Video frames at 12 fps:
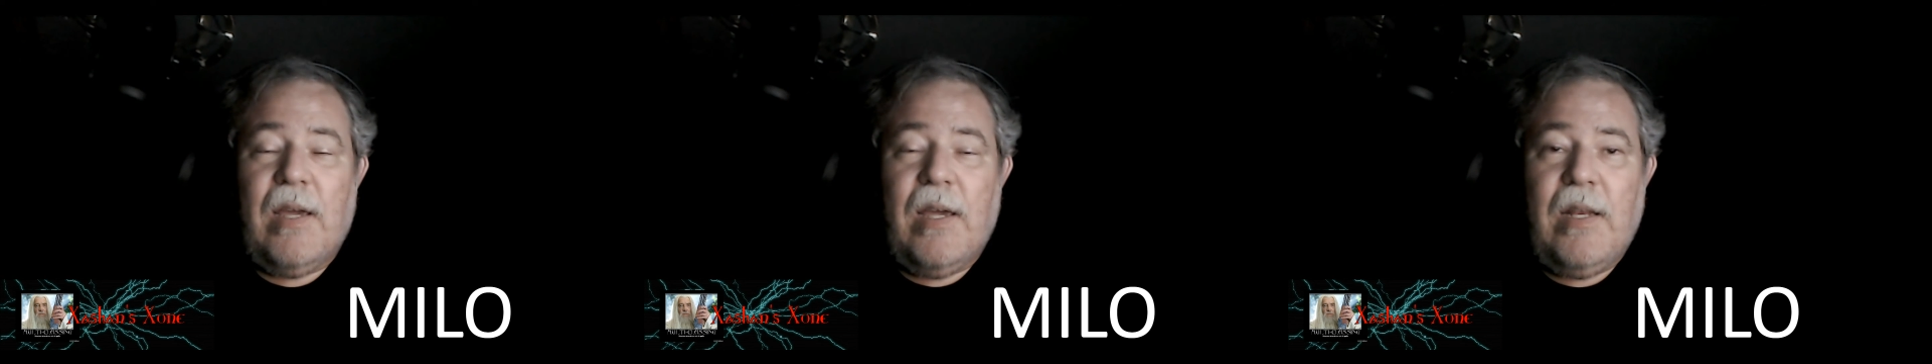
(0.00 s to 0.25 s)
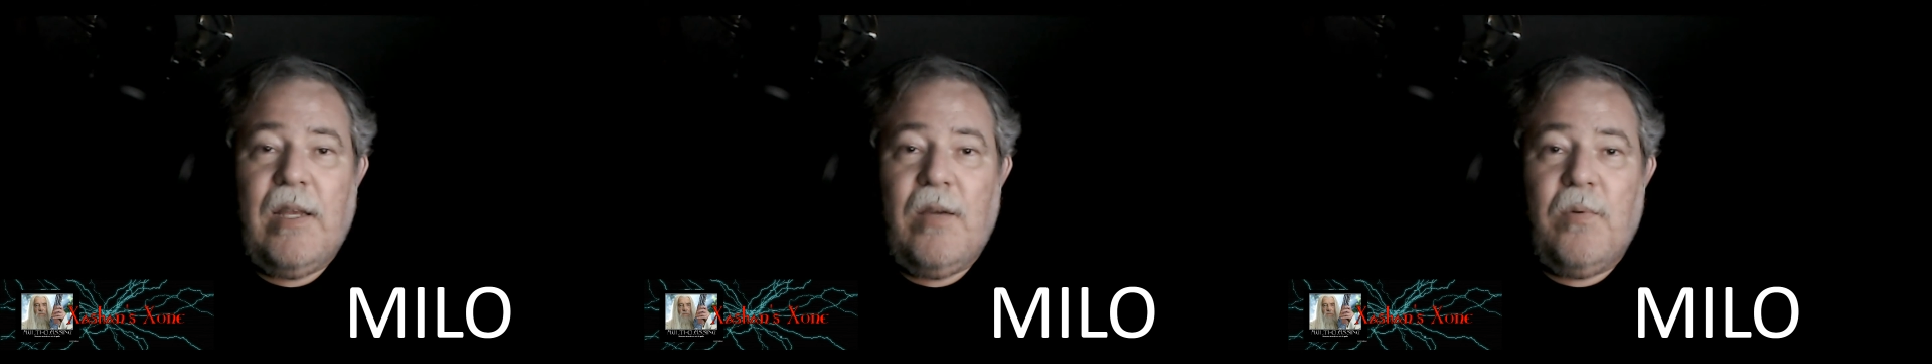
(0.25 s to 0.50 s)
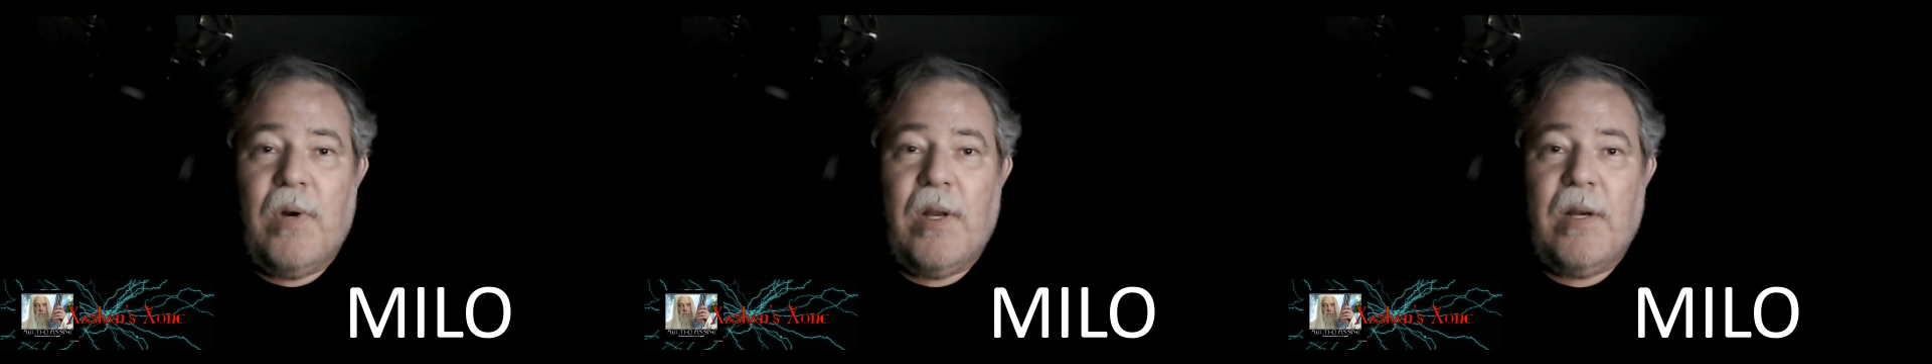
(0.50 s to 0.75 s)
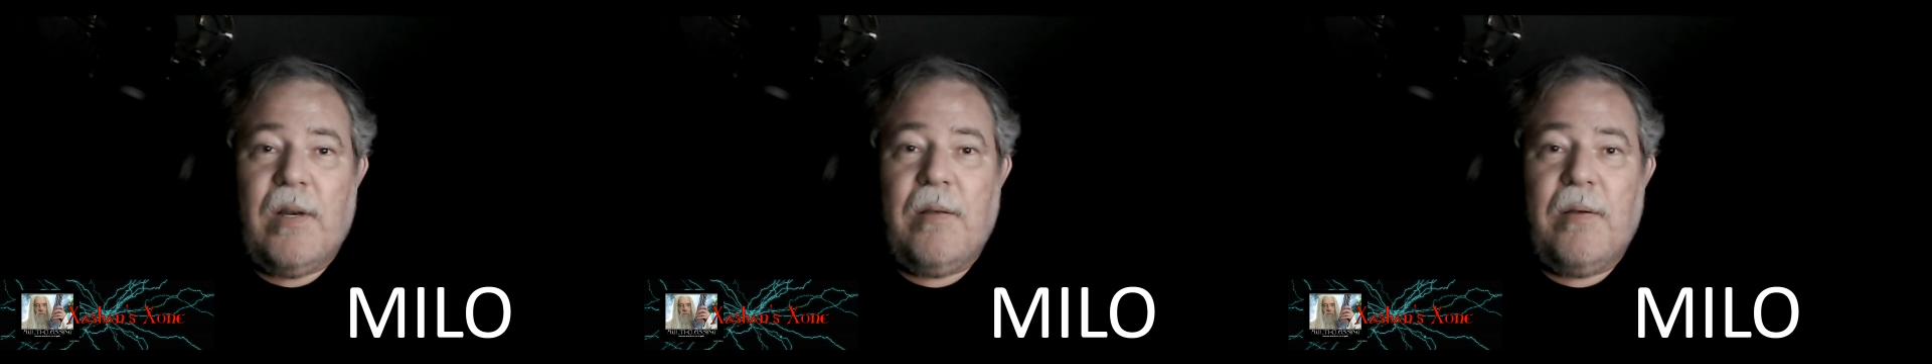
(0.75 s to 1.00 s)

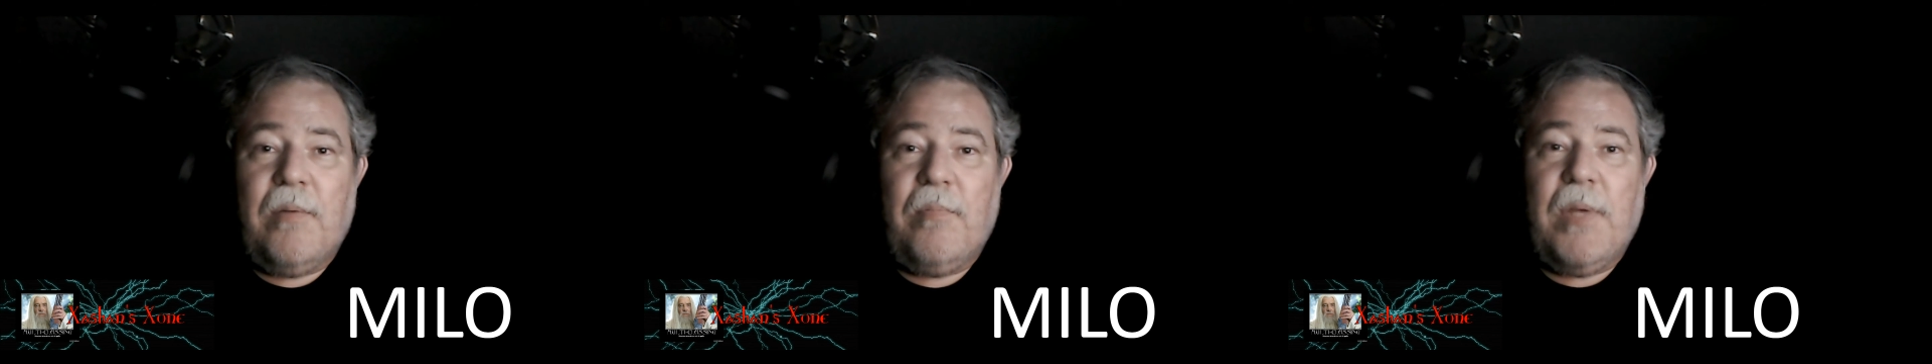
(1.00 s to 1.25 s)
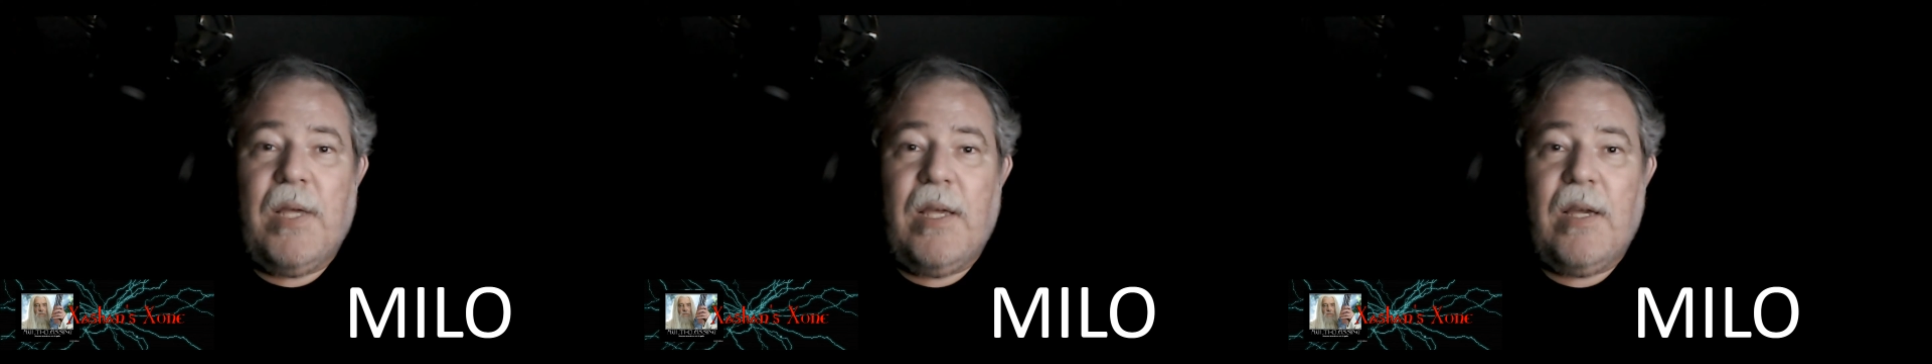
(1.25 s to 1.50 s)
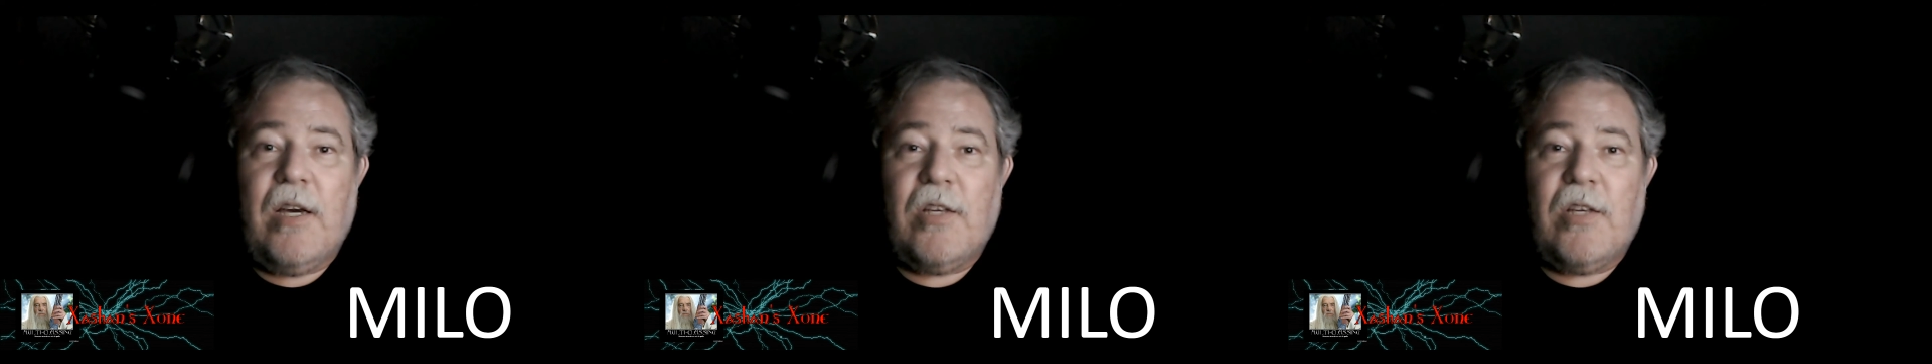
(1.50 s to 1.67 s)
anyone being